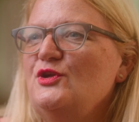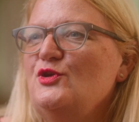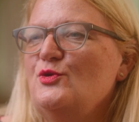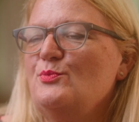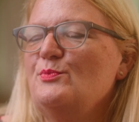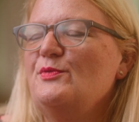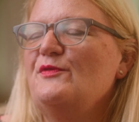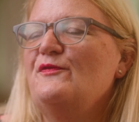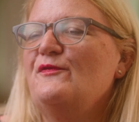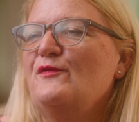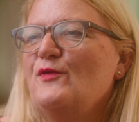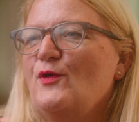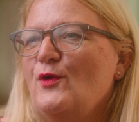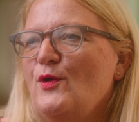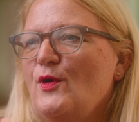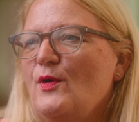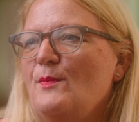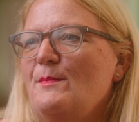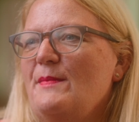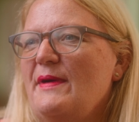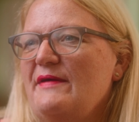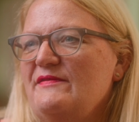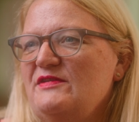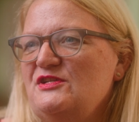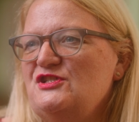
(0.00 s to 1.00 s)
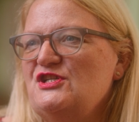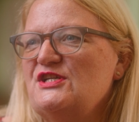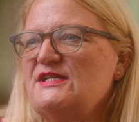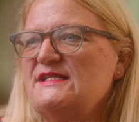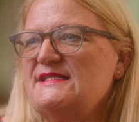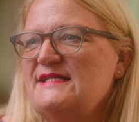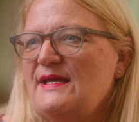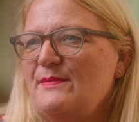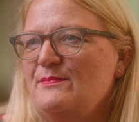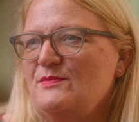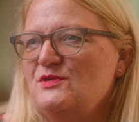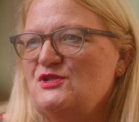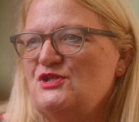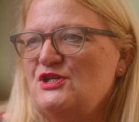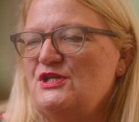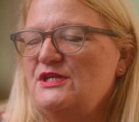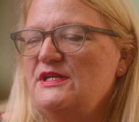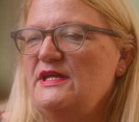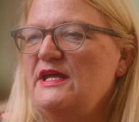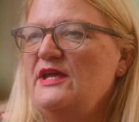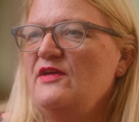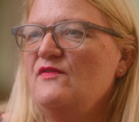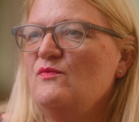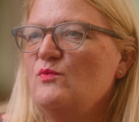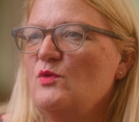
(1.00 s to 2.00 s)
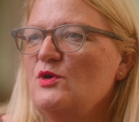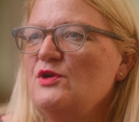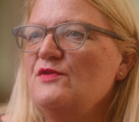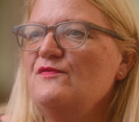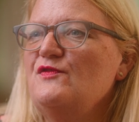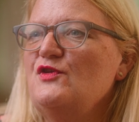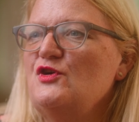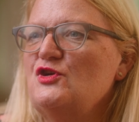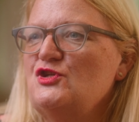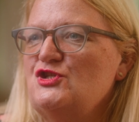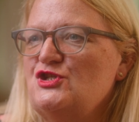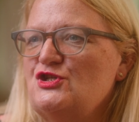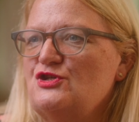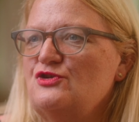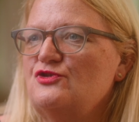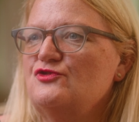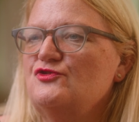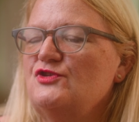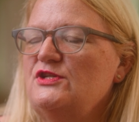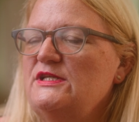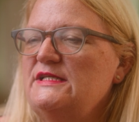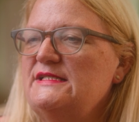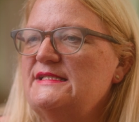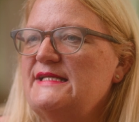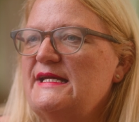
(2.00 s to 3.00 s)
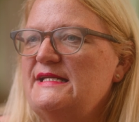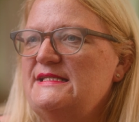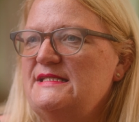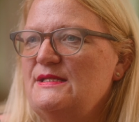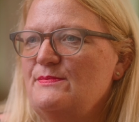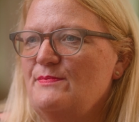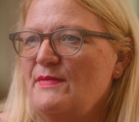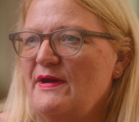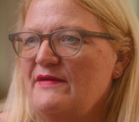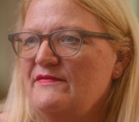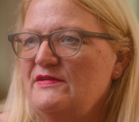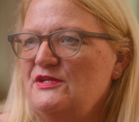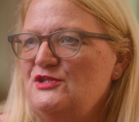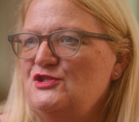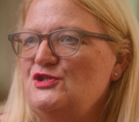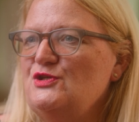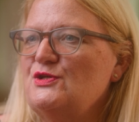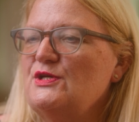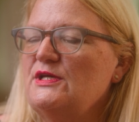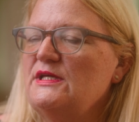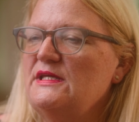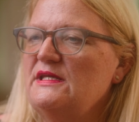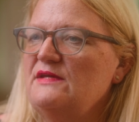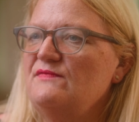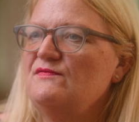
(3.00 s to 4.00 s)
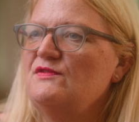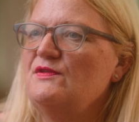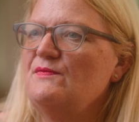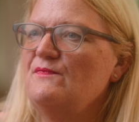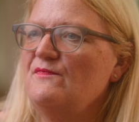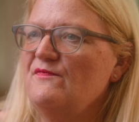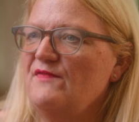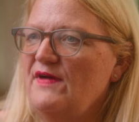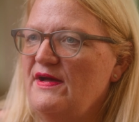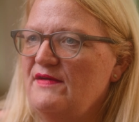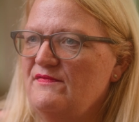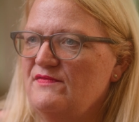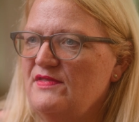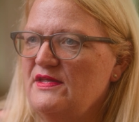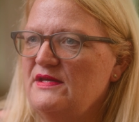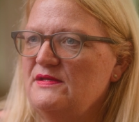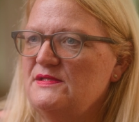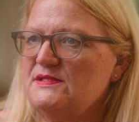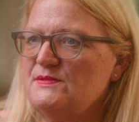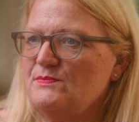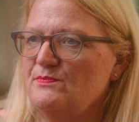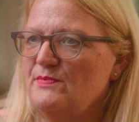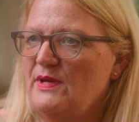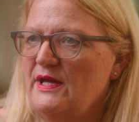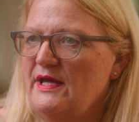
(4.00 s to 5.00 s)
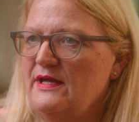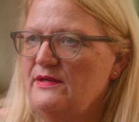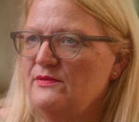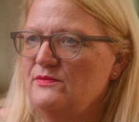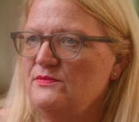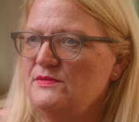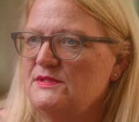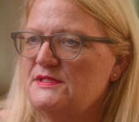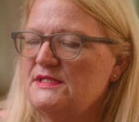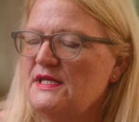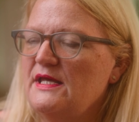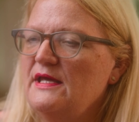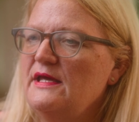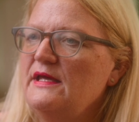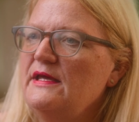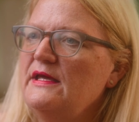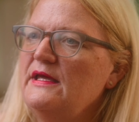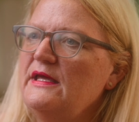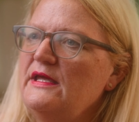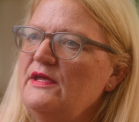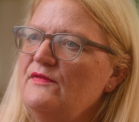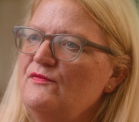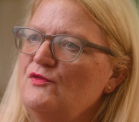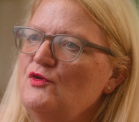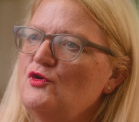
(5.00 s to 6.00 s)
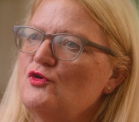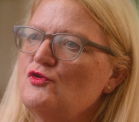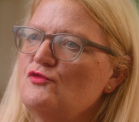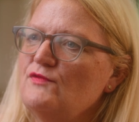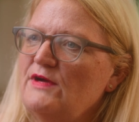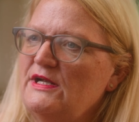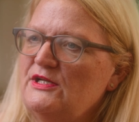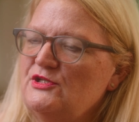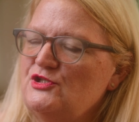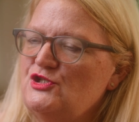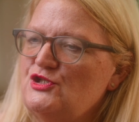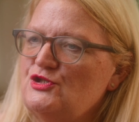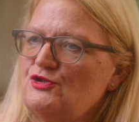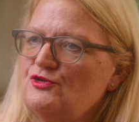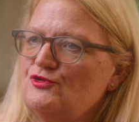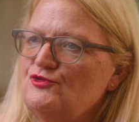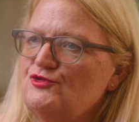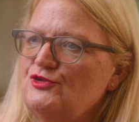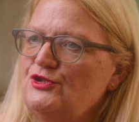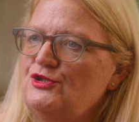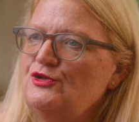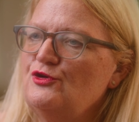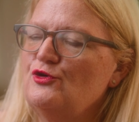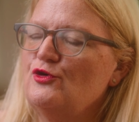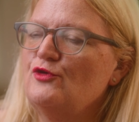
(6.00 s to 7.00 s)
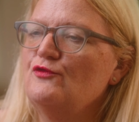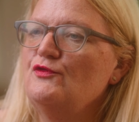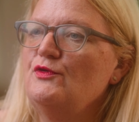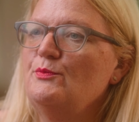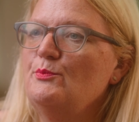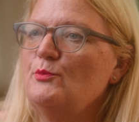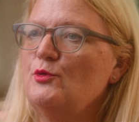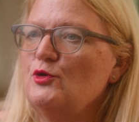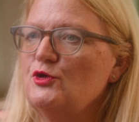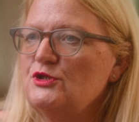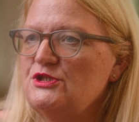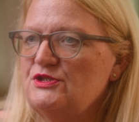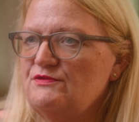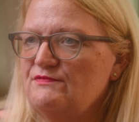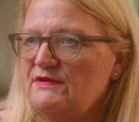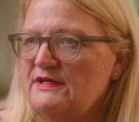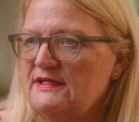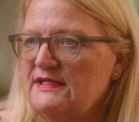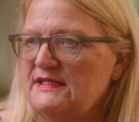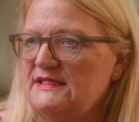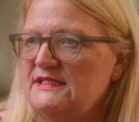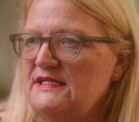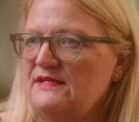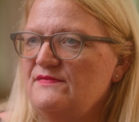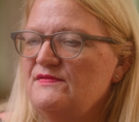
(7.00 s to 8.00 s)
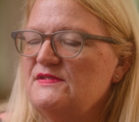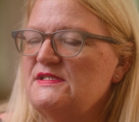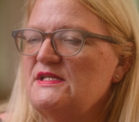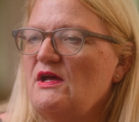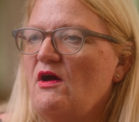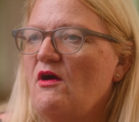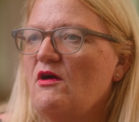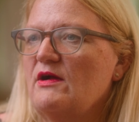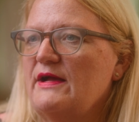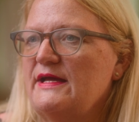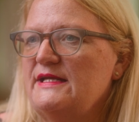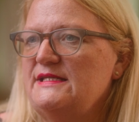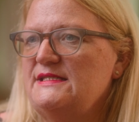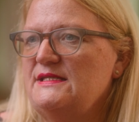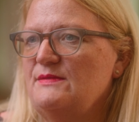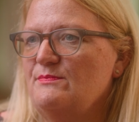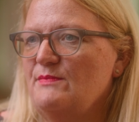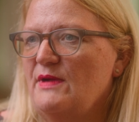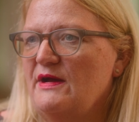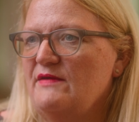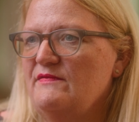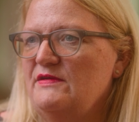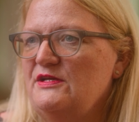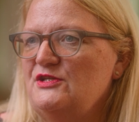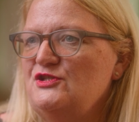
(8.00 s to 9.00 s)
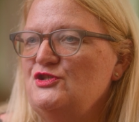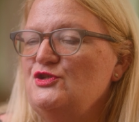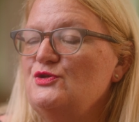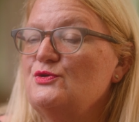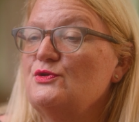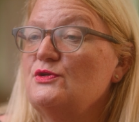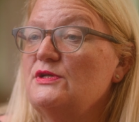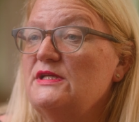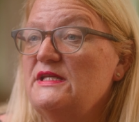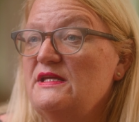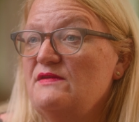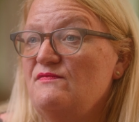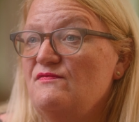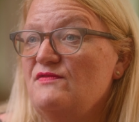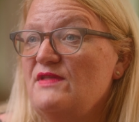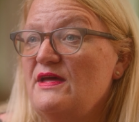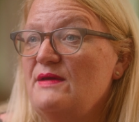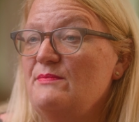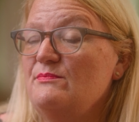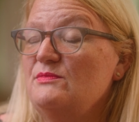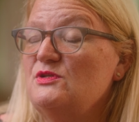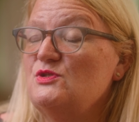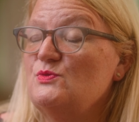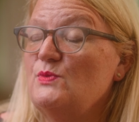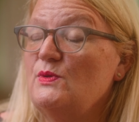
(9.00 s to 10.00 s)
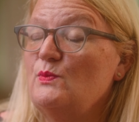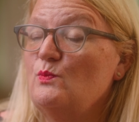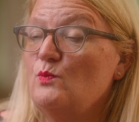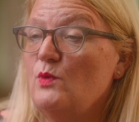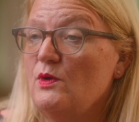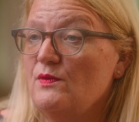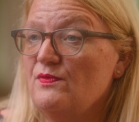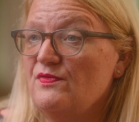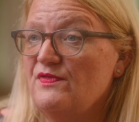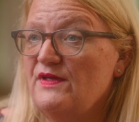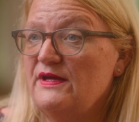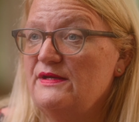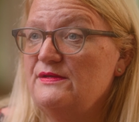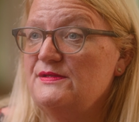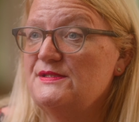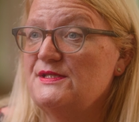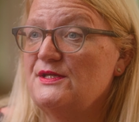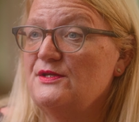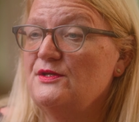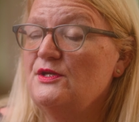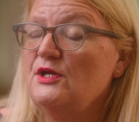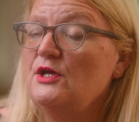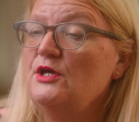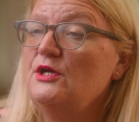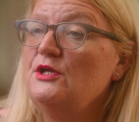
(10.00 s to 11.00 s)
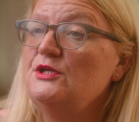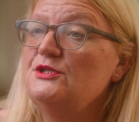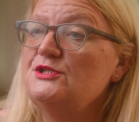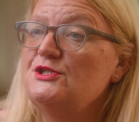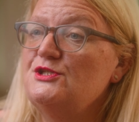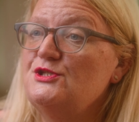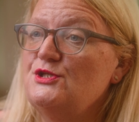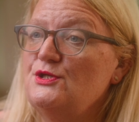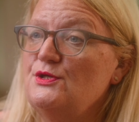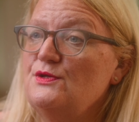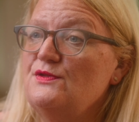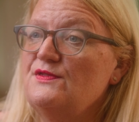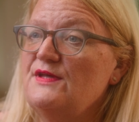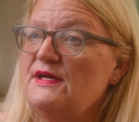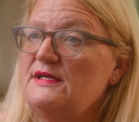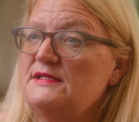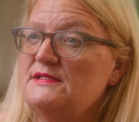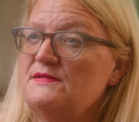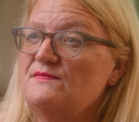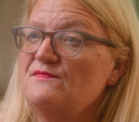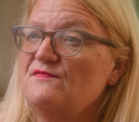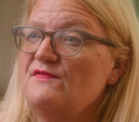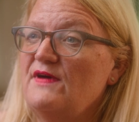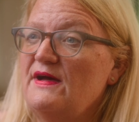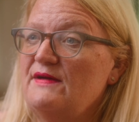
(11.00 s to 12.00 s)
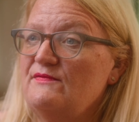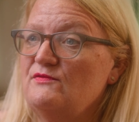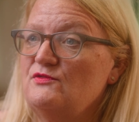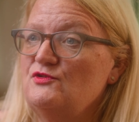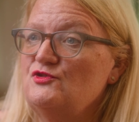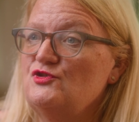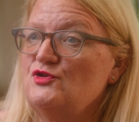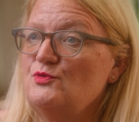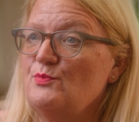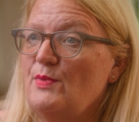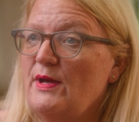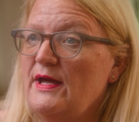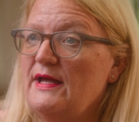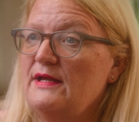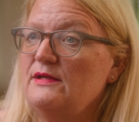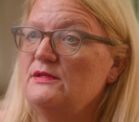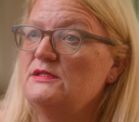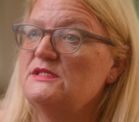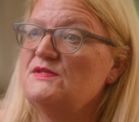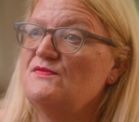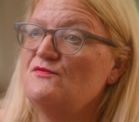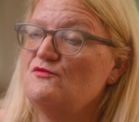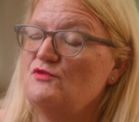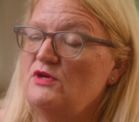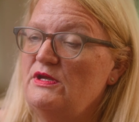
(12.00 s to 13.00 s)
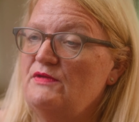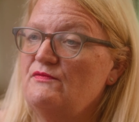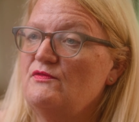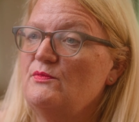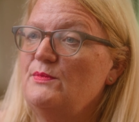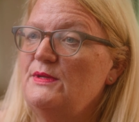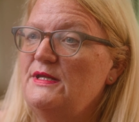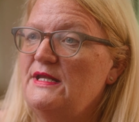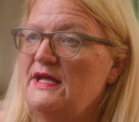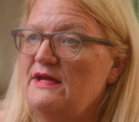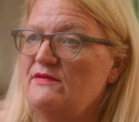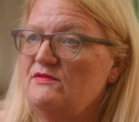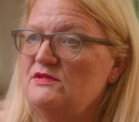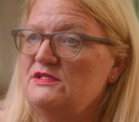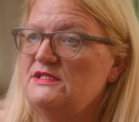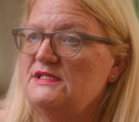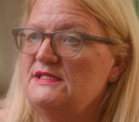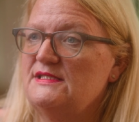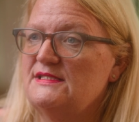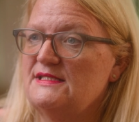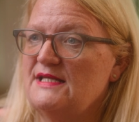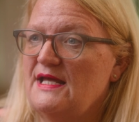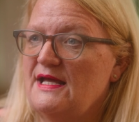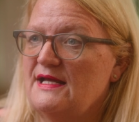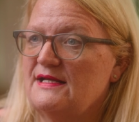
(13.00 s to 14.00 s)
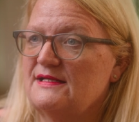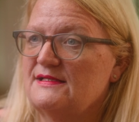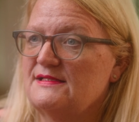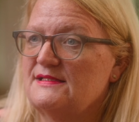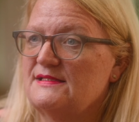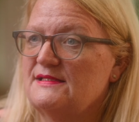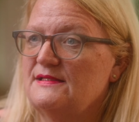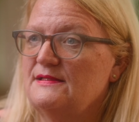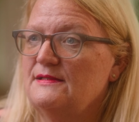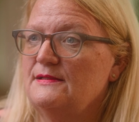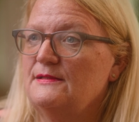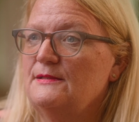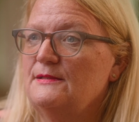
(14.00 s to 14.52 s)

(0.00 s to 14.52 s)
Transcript: Number 4, marriage exemption. If one of your children is getting married, you can give them £5,000. If your grandchildren or remote relatives are getting married, you could give them between £1,000 to £2,500 free from inheritance tax.